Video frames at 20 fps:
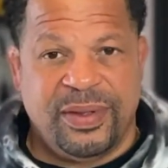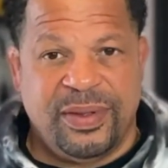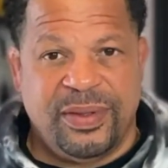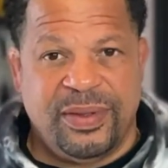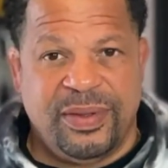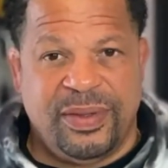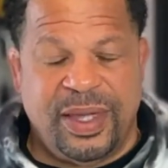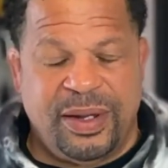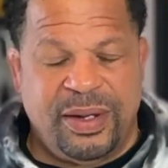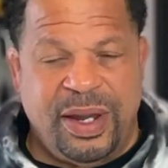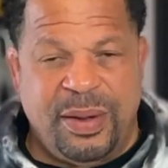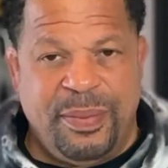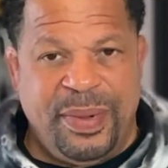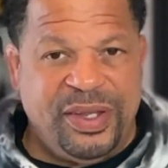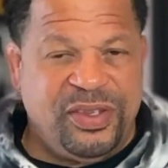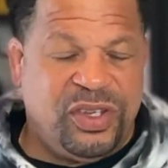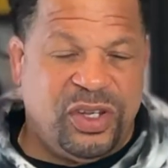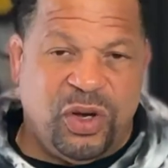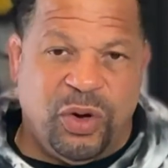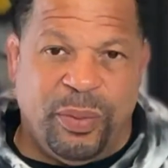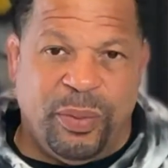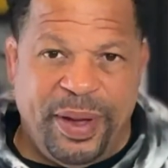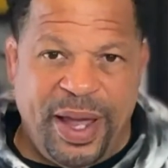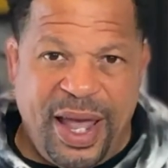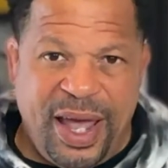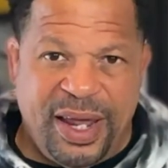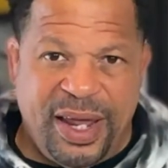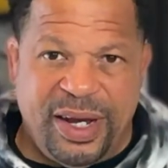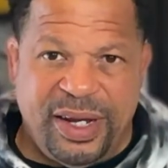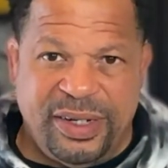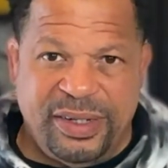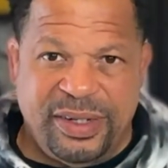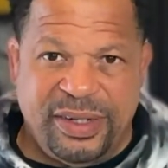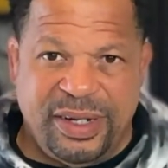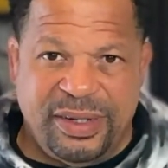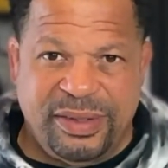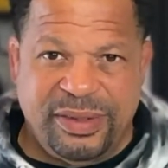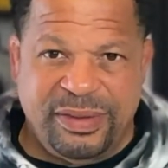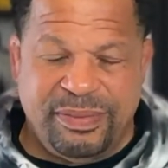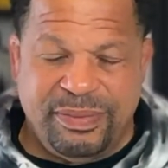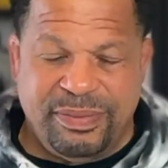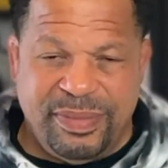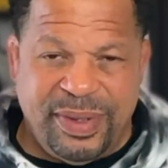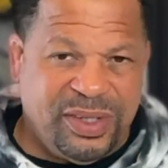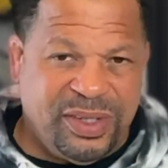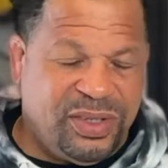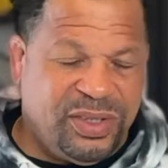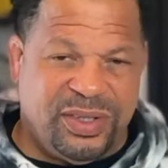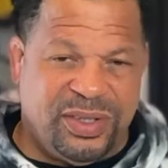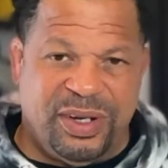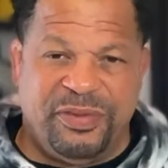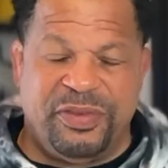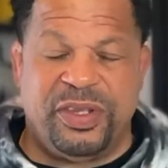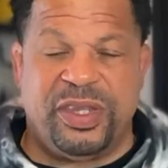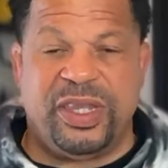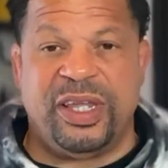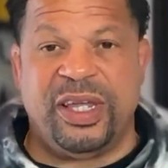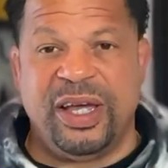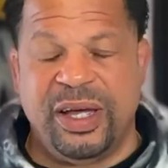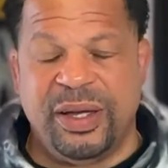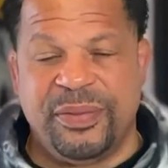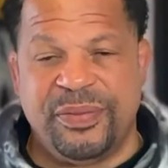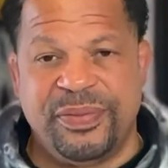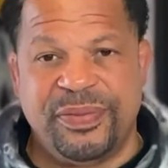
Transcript: That makes it go bad. That messes everything up.